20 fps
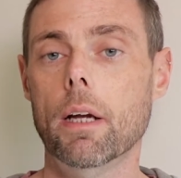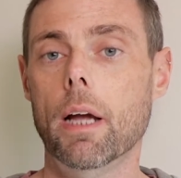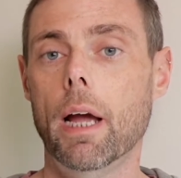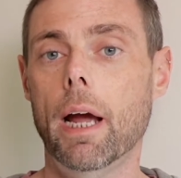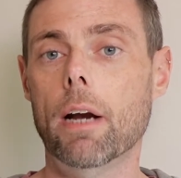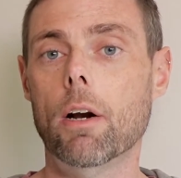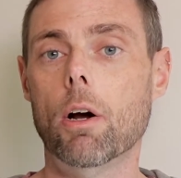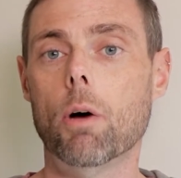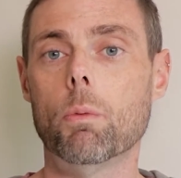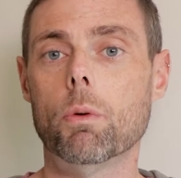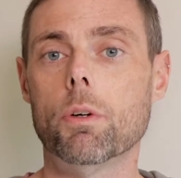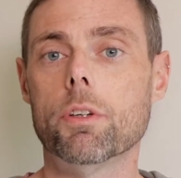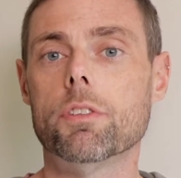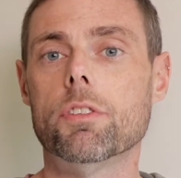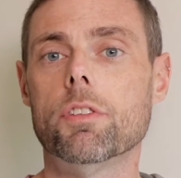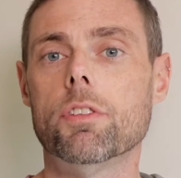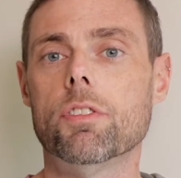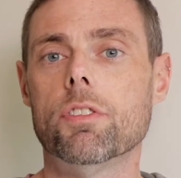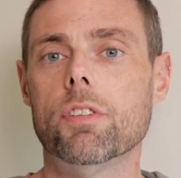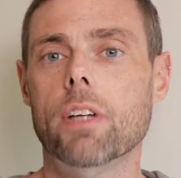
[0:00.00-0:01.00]
And I wanted
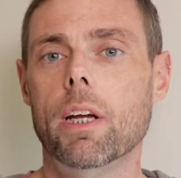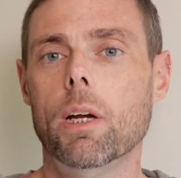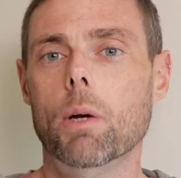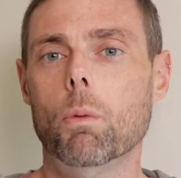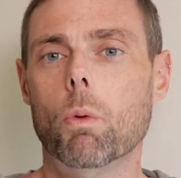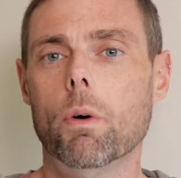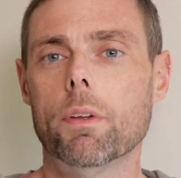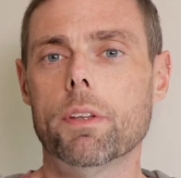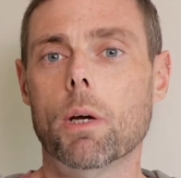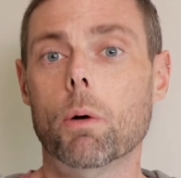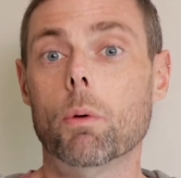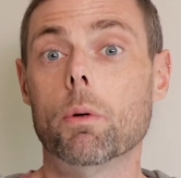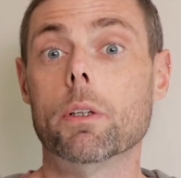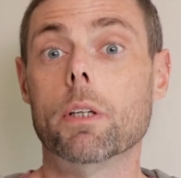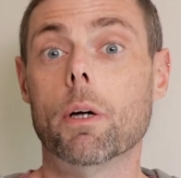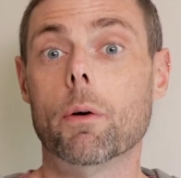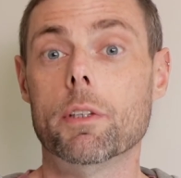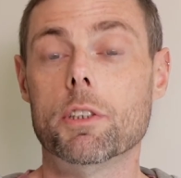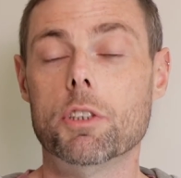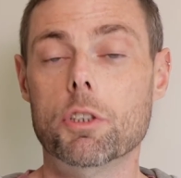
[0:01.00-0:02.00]
to see what they were
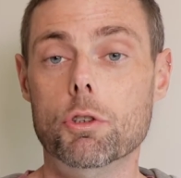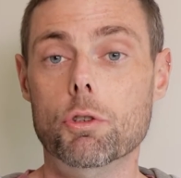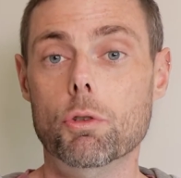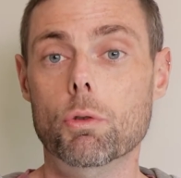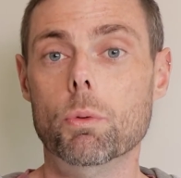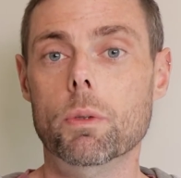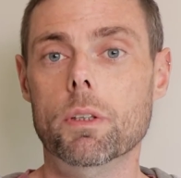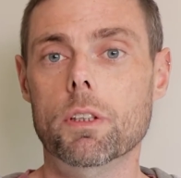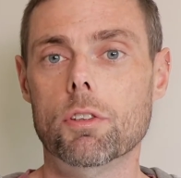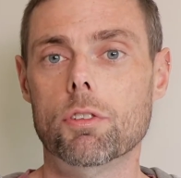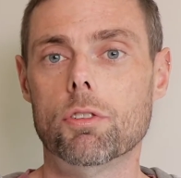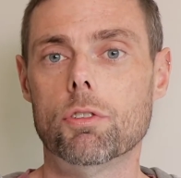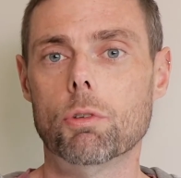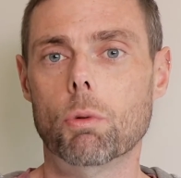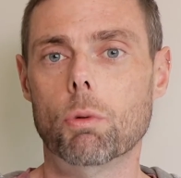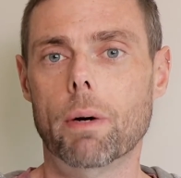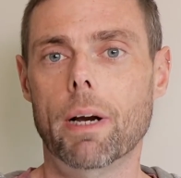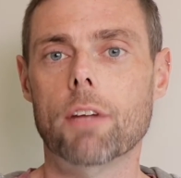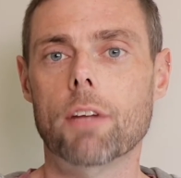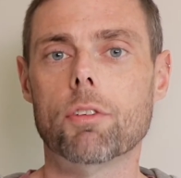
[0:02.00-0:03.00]
going to do with this
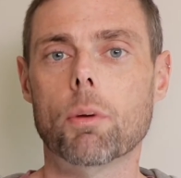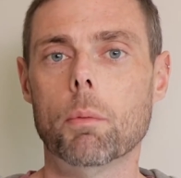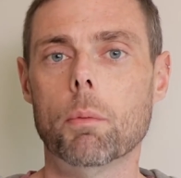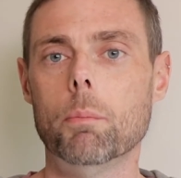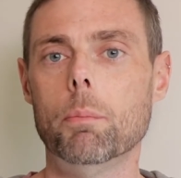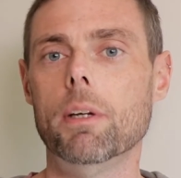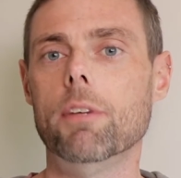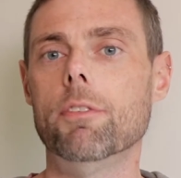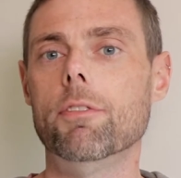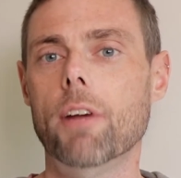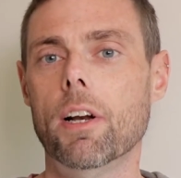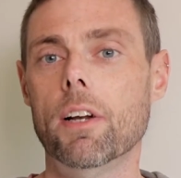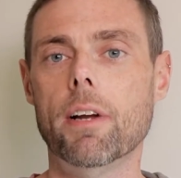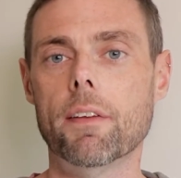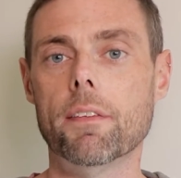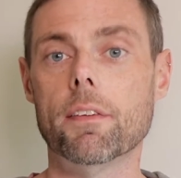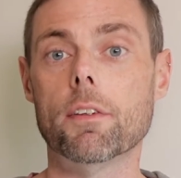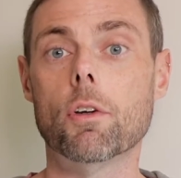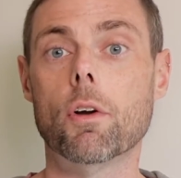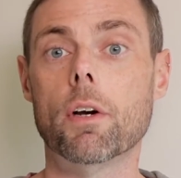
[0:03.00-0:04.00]
story, as I'm a big fan
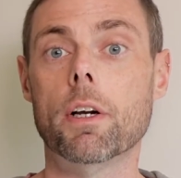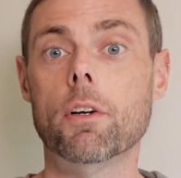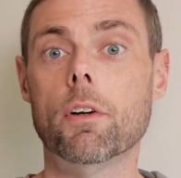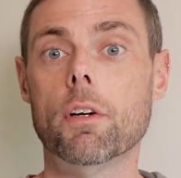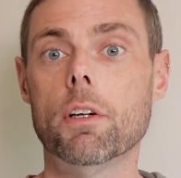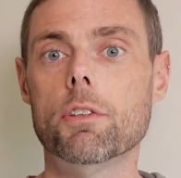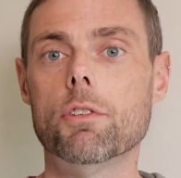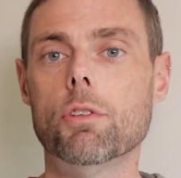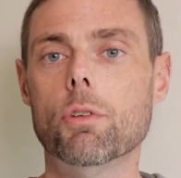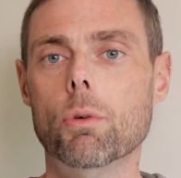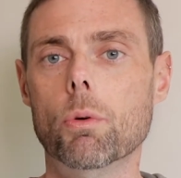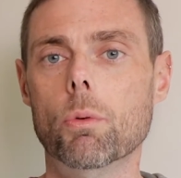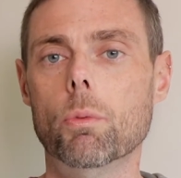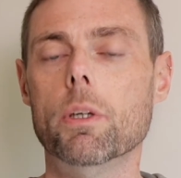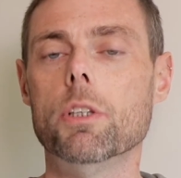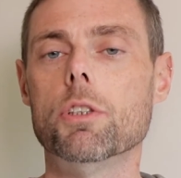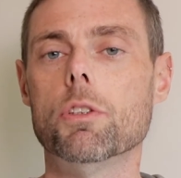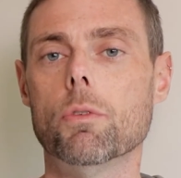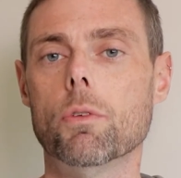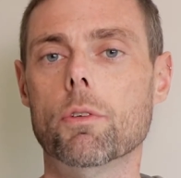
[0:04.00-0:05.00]
of the 1992
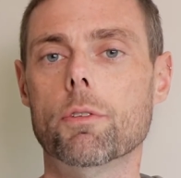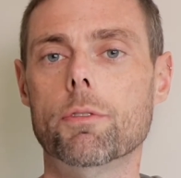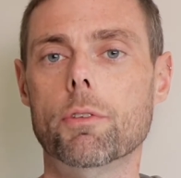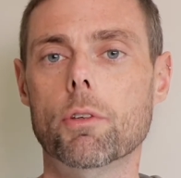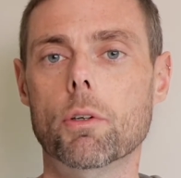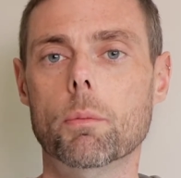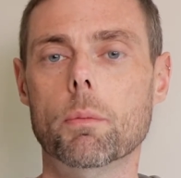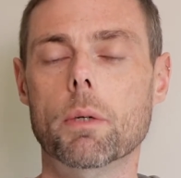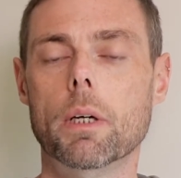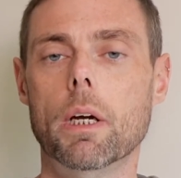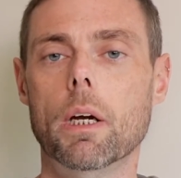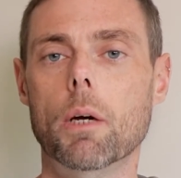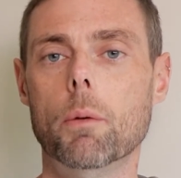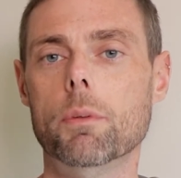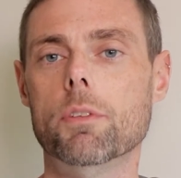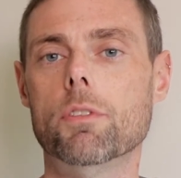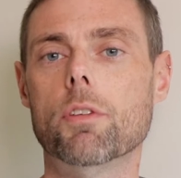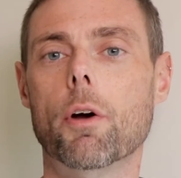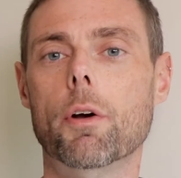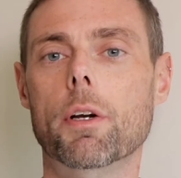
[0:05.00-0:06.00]
original film
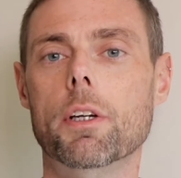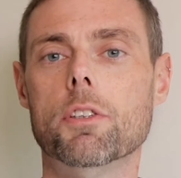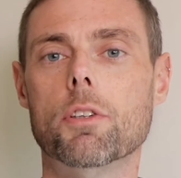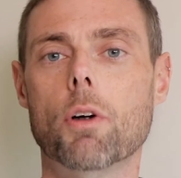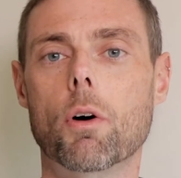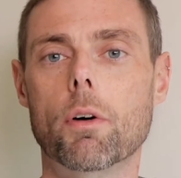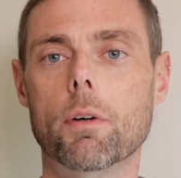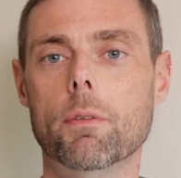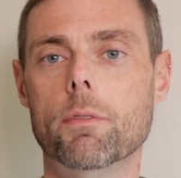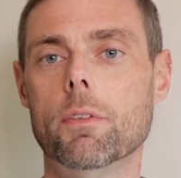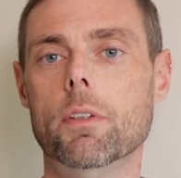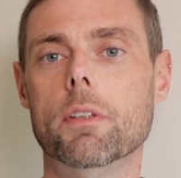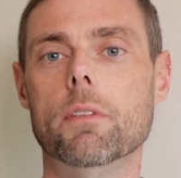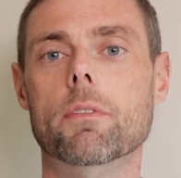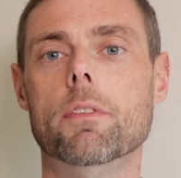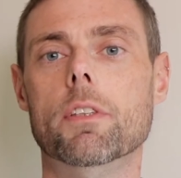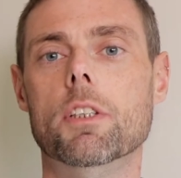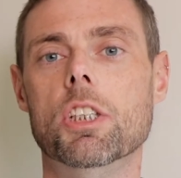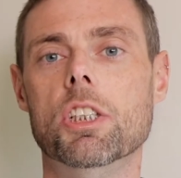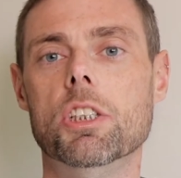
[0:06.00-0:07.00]
with Tony Todd and
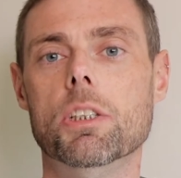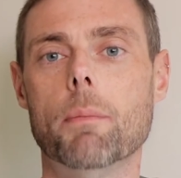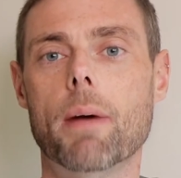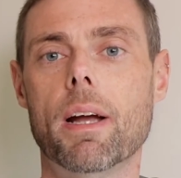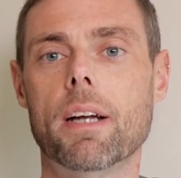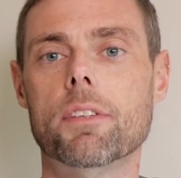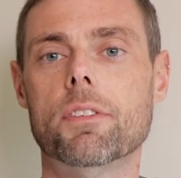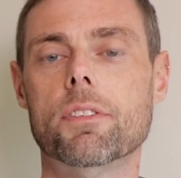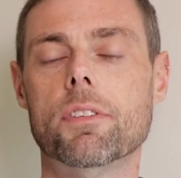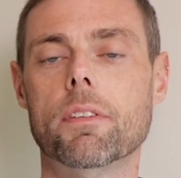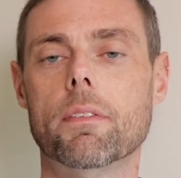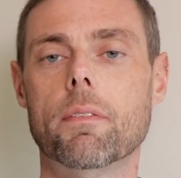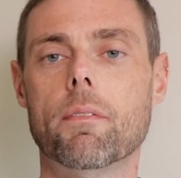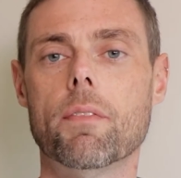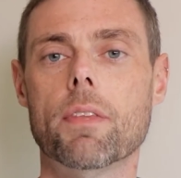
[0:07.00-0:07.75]
Virginia Madsen.